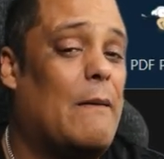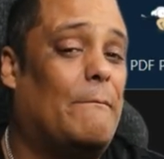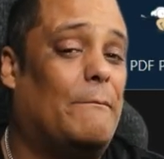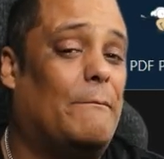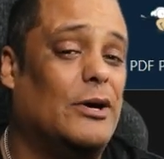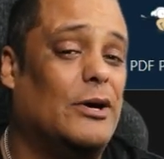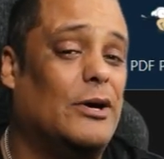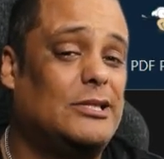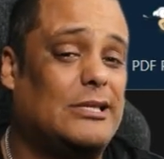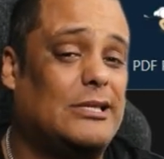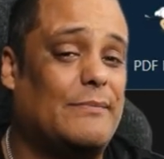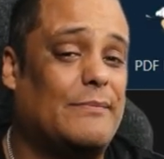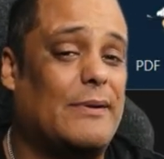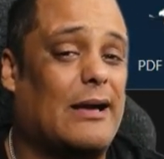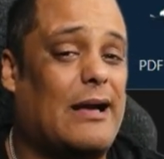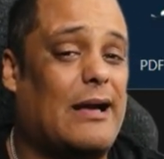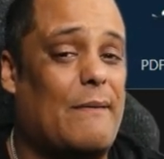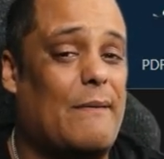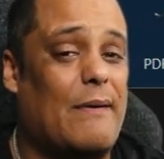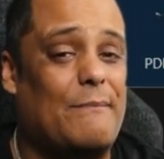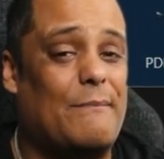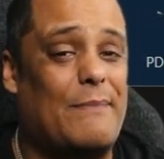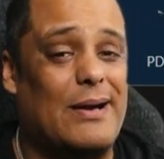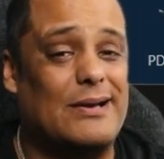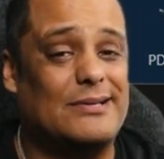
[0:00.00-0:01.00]
put them in the
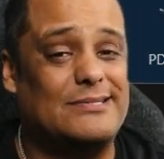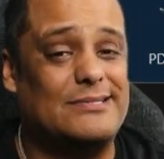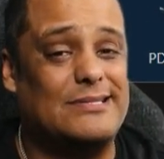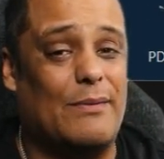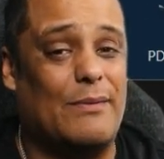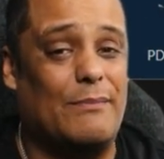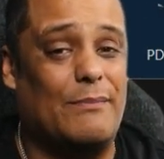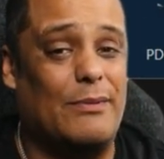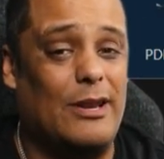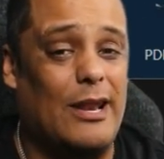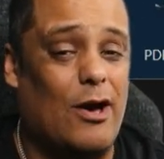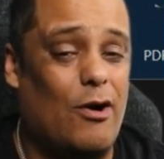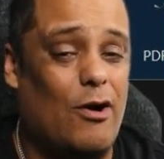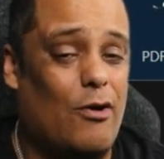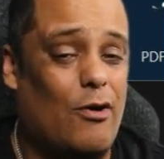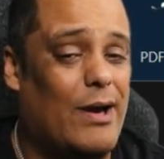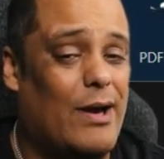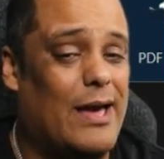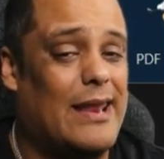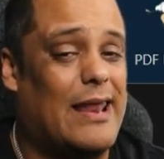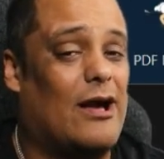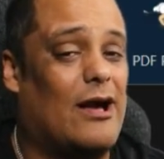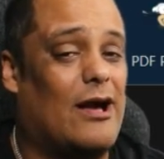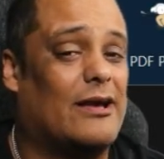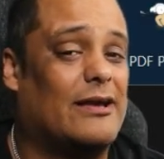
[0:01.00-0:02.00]
comment box down below,
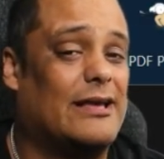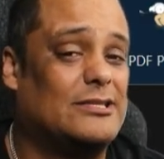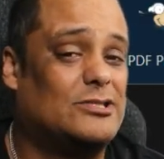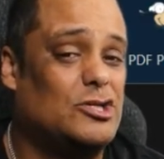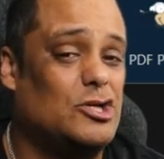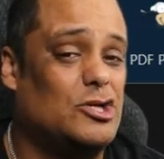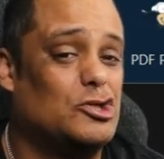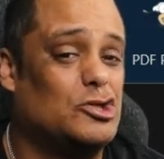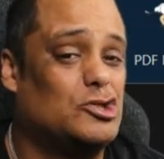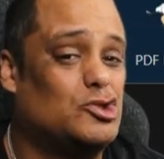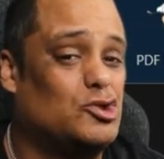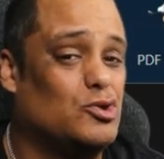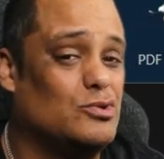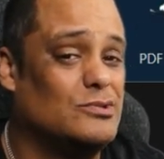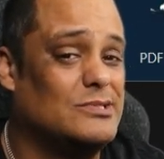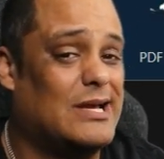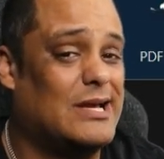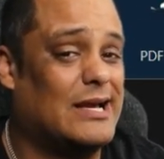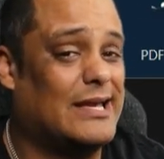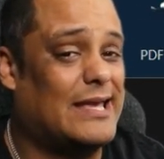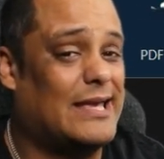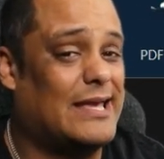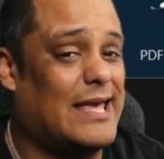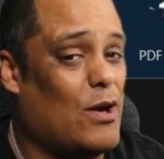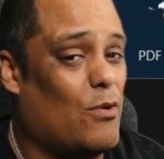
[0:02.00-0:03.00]
and I'll get to you as soon as
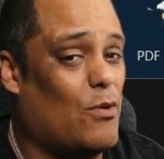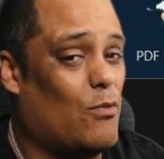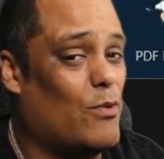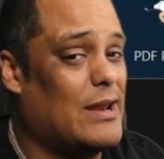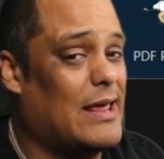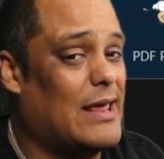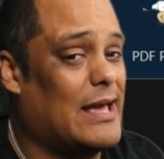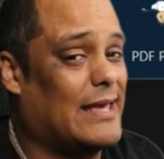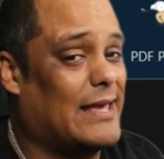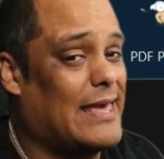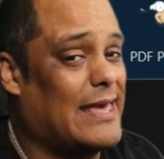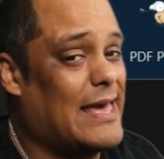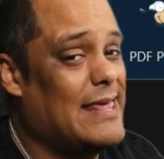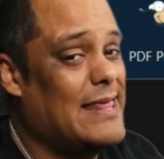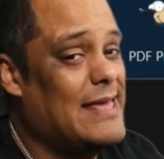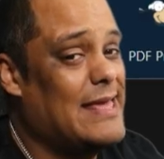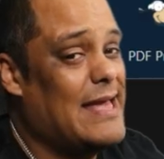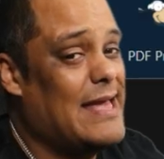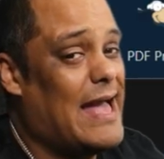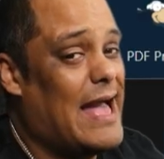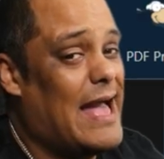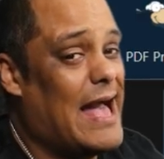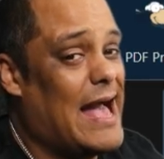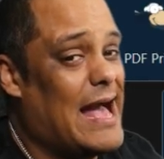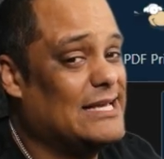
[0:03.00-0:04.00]
I can, when I can,
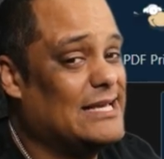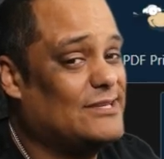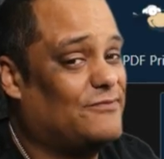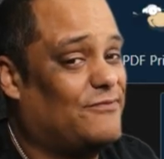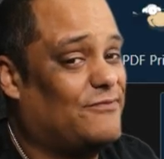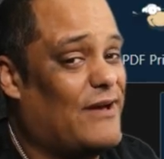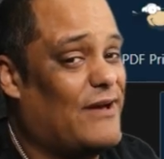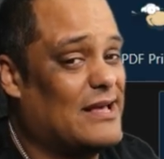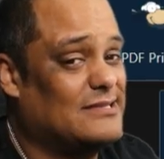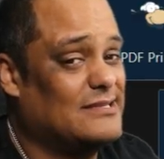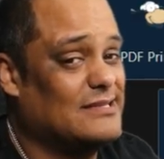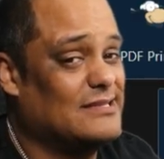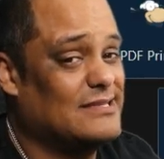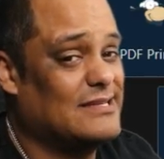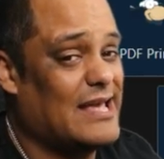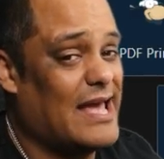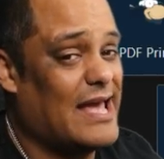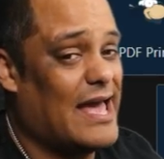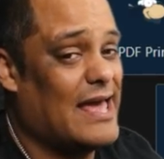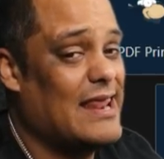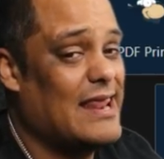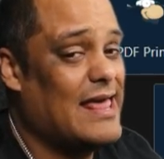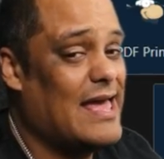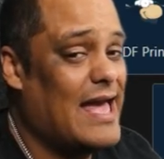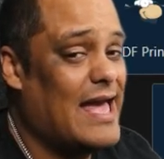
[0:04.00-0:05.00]
as fast as I can.